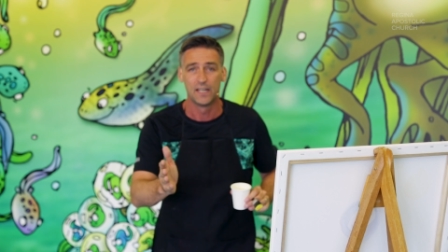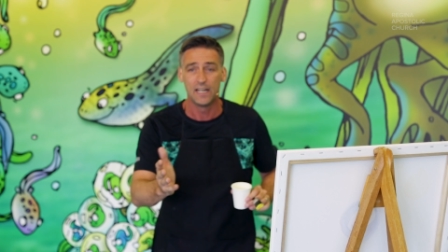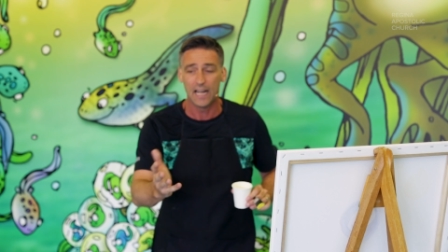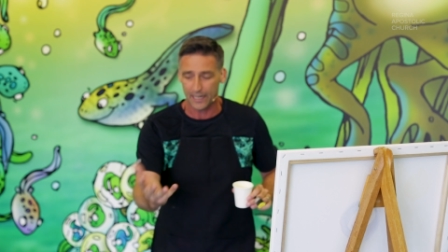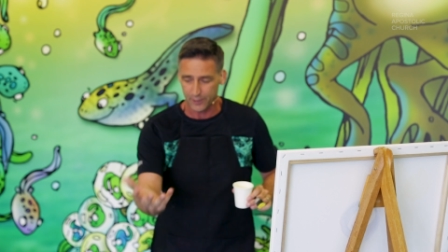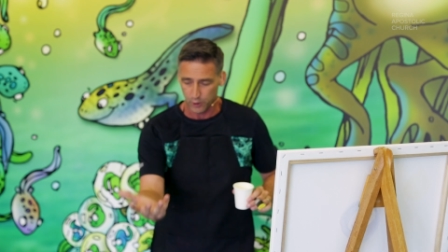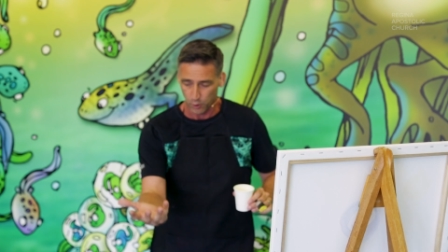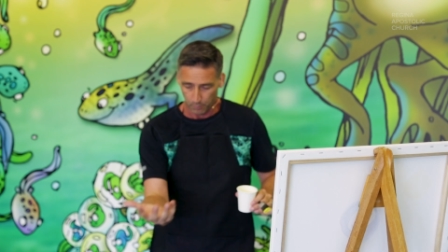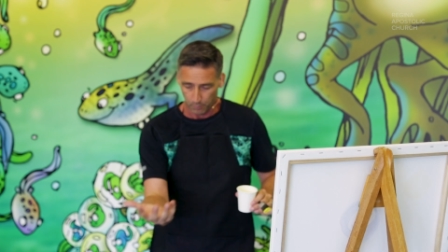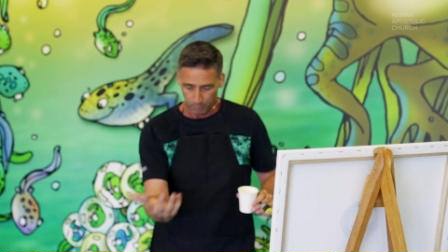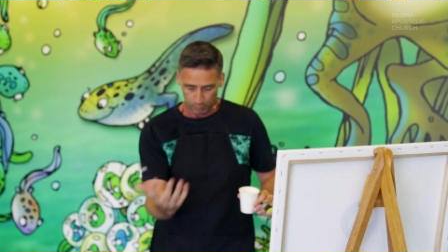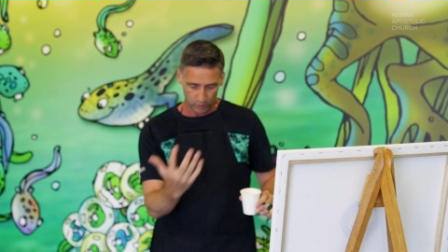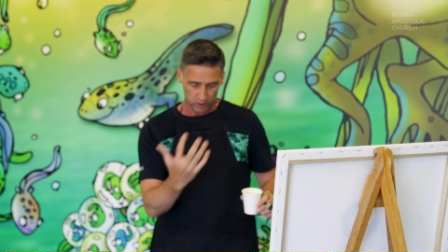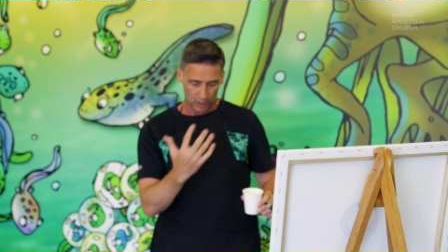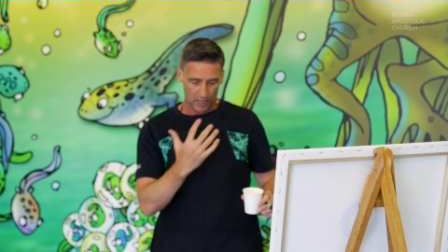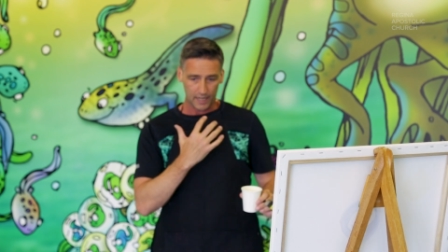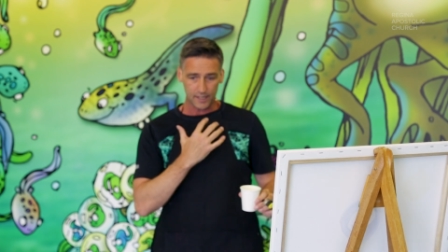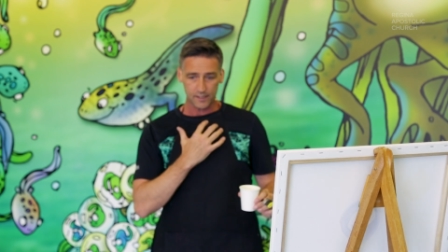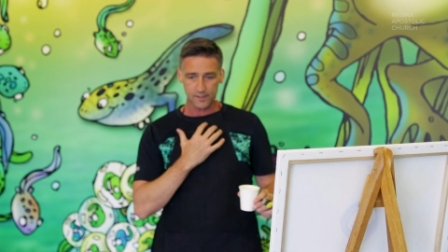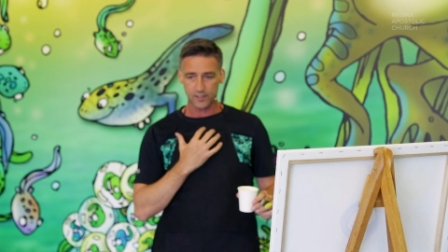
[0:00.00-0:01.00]
and you
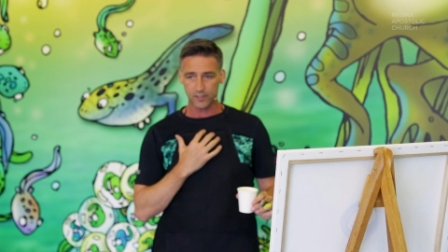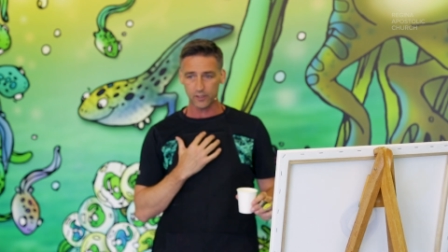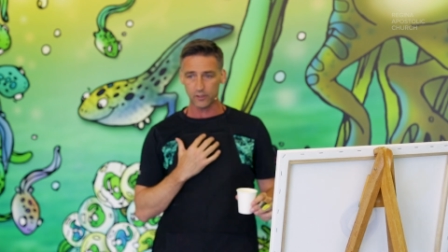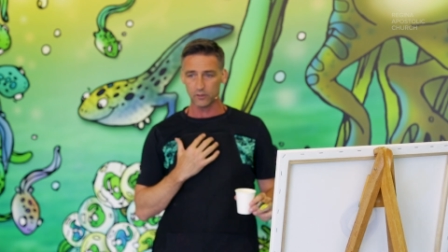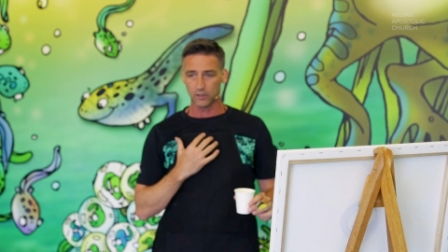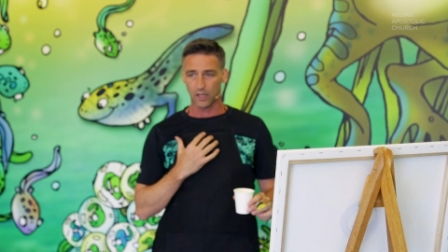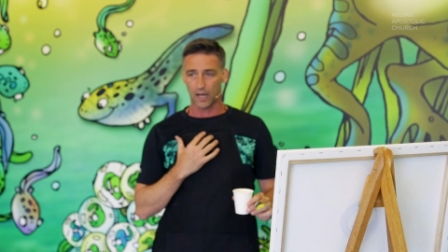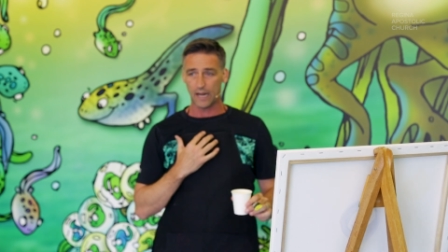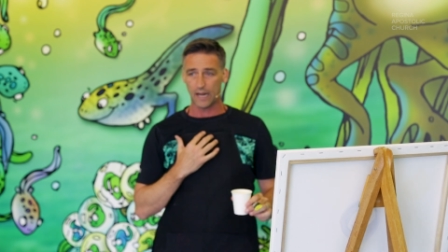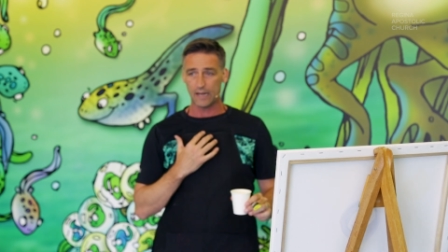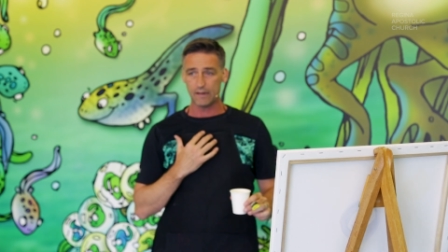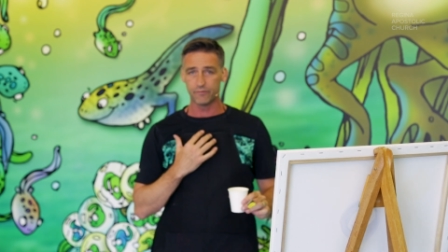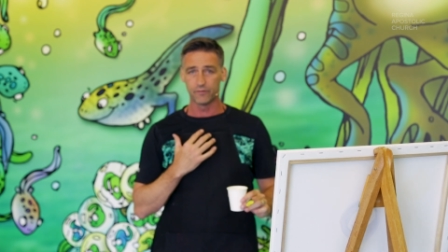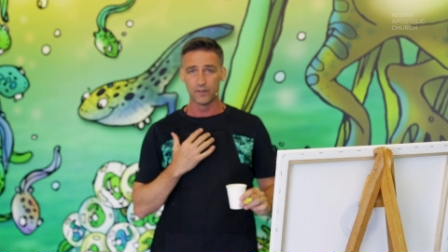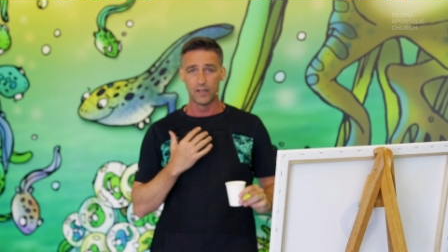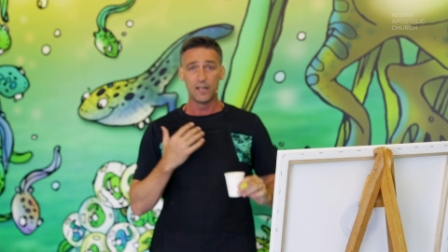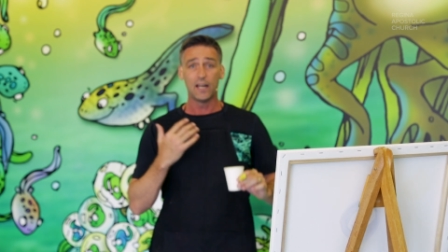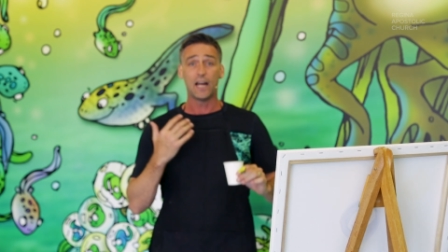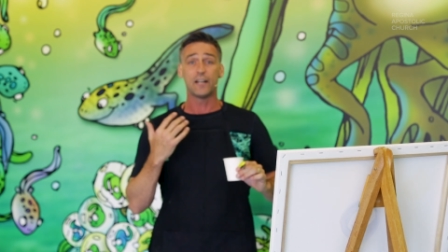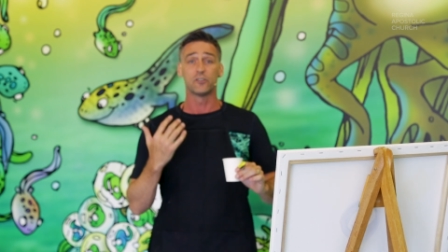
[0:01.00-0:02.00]
apply it to your life,
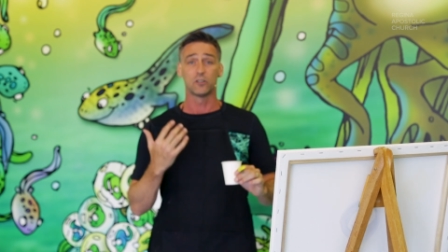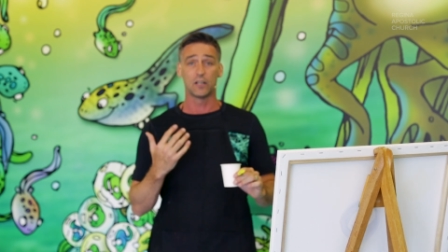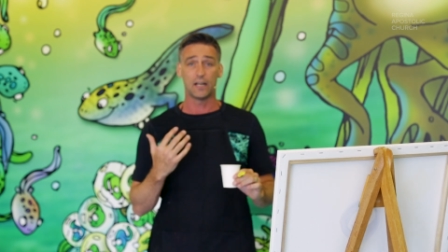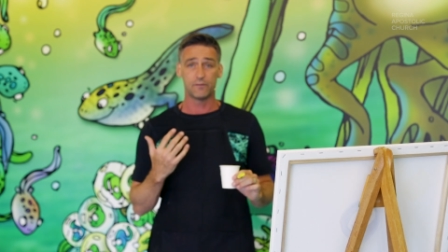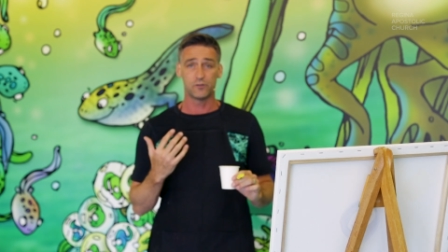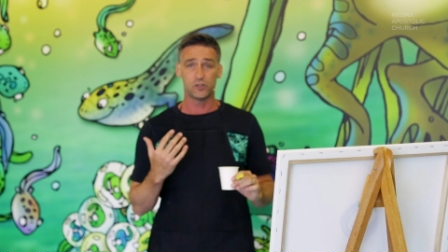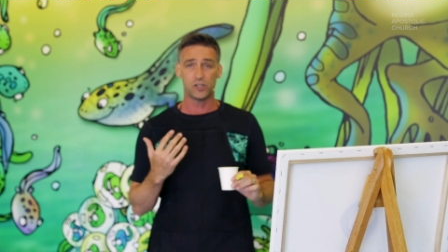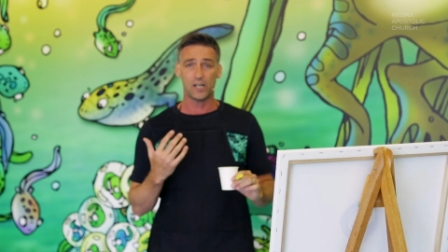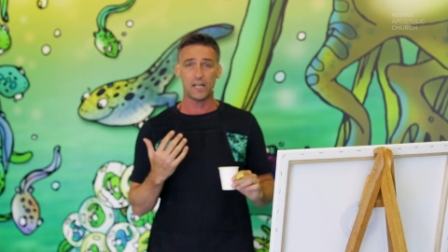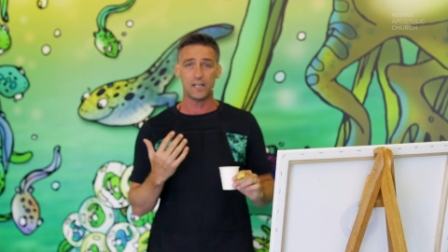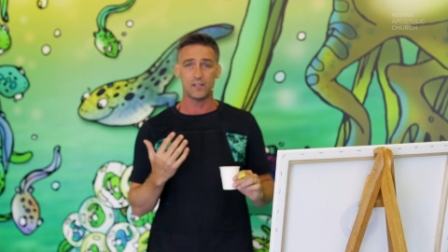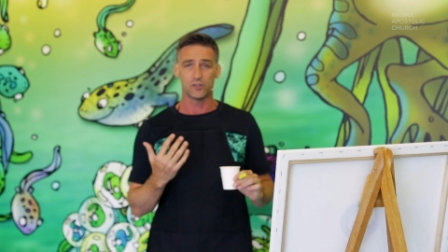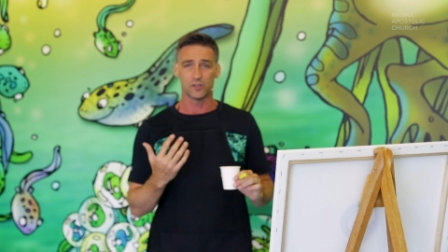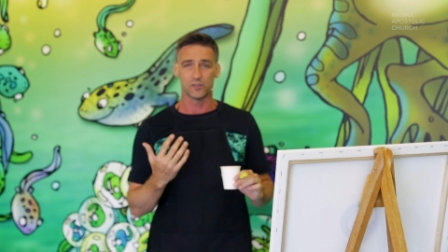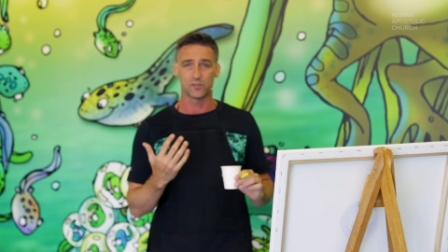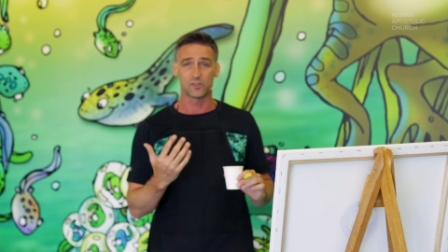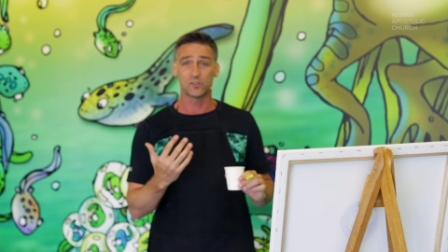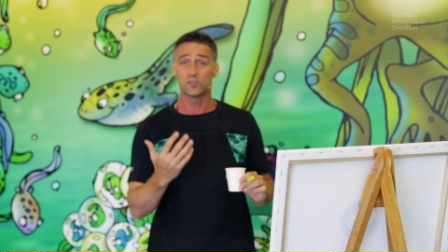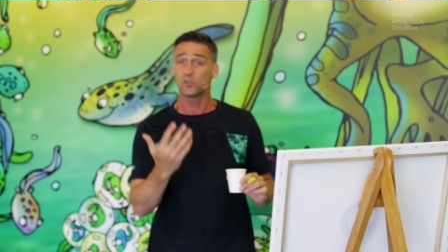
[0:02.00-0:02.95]
and your life changes.